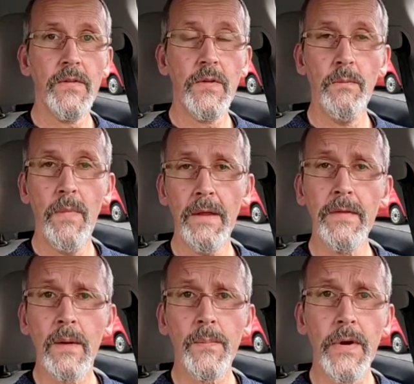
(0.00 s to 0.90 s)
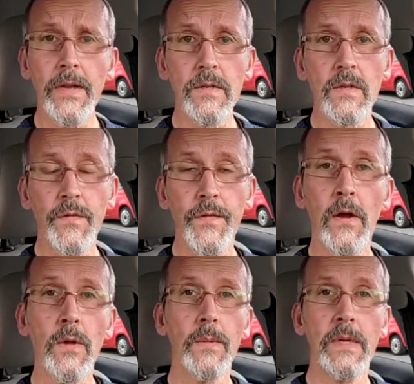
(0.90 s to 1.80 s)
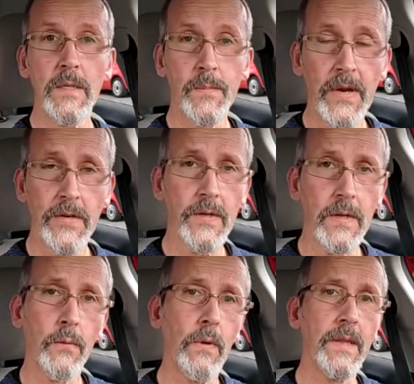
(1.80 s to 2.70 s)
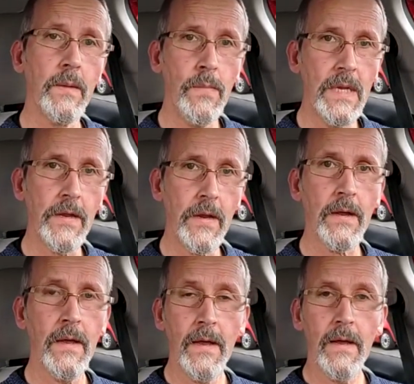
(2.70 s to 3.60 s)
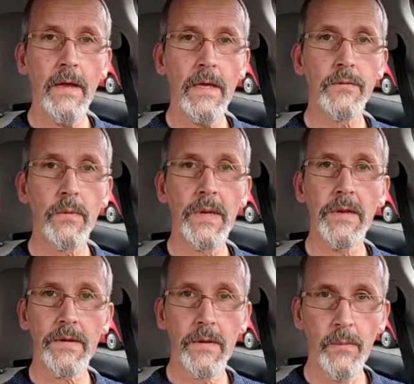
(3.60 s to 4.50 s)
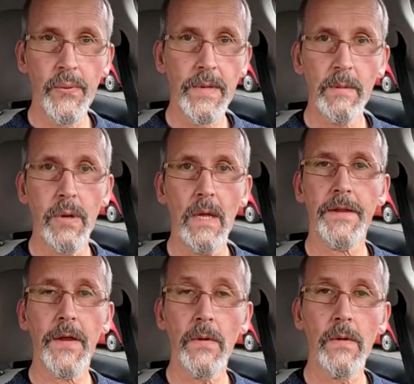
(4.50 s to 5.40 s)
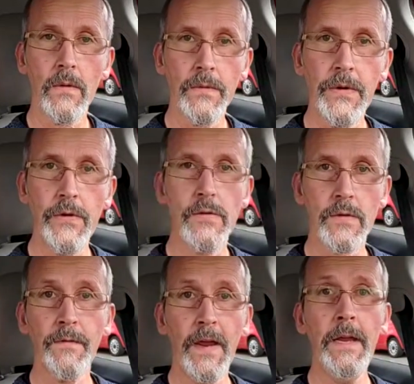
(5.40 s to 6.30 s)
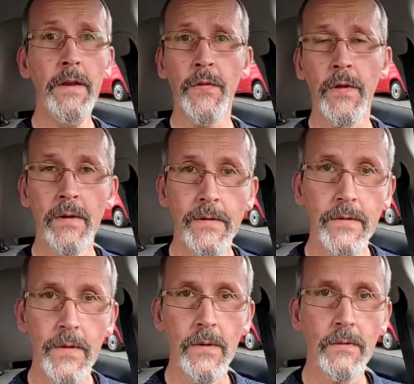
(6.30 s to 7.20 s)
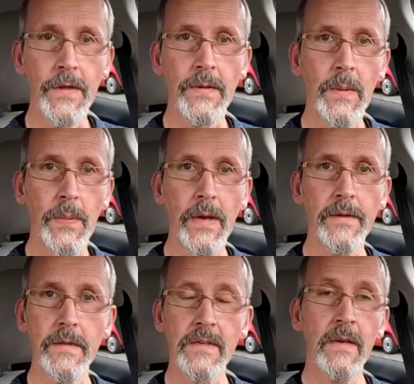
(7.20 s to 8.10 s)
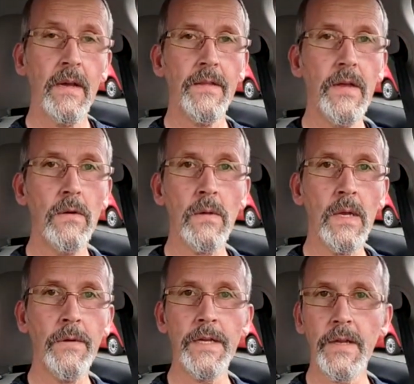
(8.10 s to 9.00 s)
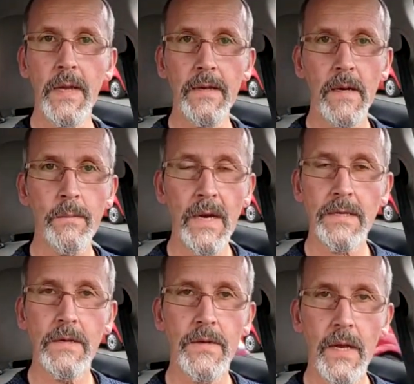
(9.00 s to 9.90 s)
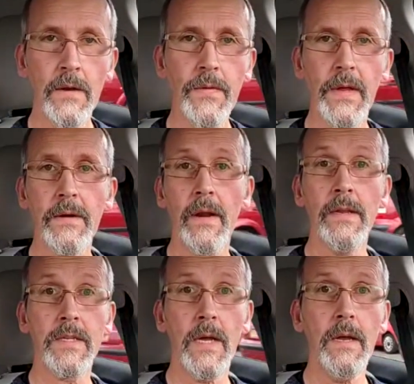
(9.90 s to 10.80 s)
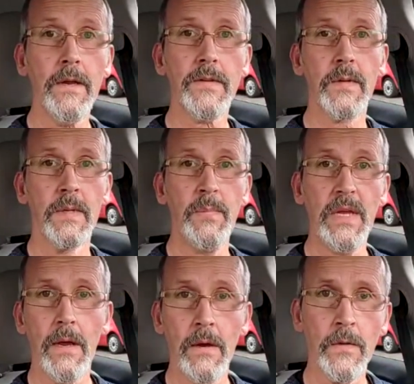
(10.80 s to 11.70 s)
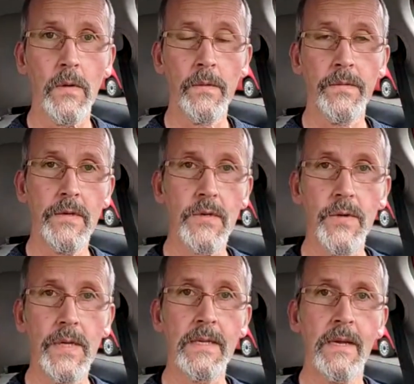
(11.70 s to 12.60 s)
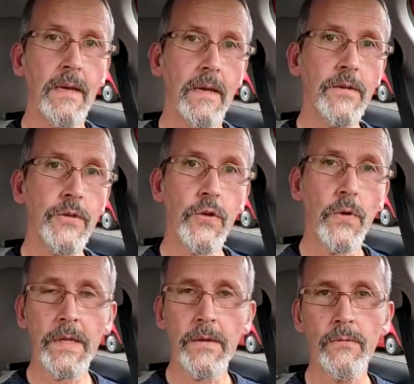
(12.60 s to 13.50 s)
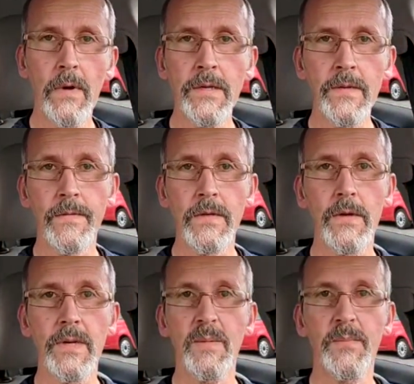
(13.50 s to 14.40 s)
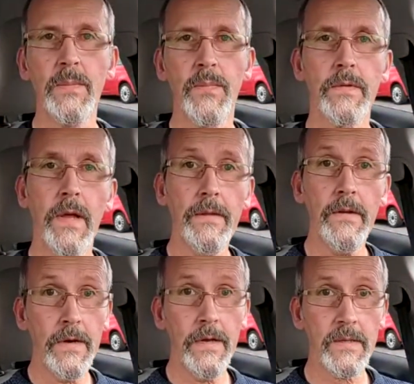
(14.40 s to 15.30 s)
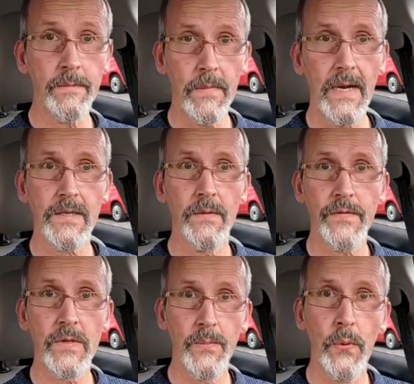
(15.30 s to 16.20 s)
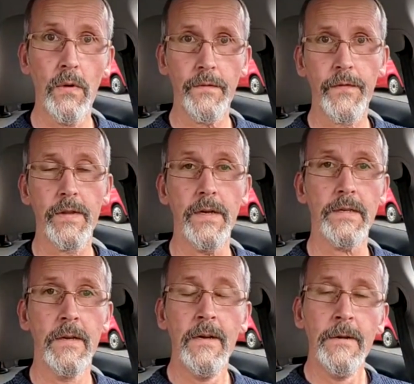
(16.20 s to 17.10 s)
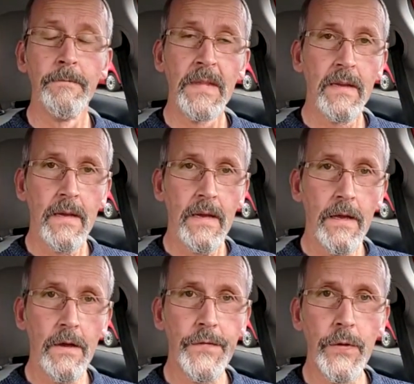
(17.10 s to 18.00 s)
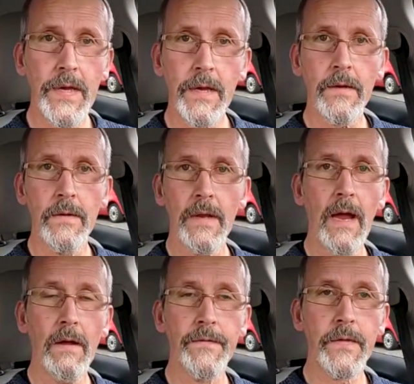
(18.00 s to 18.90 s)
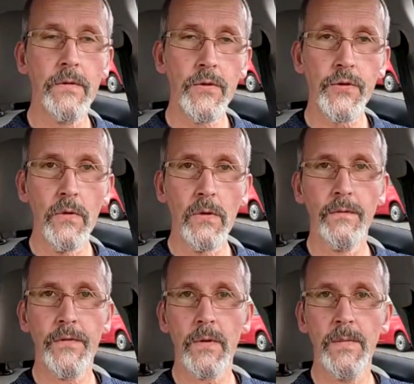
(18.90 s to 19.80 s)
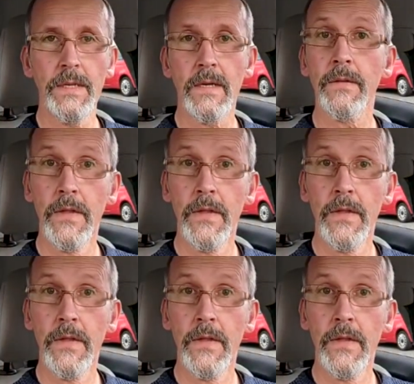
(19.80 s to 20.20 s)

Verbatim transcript: to make their presence felt, especially when the media is running a complete blackout on news of anything to do with independence. The only way to get our message out there is to actually be out on the streets and showing the rest of the Scottish people that there is massive support for this. If you cannot have control over your media,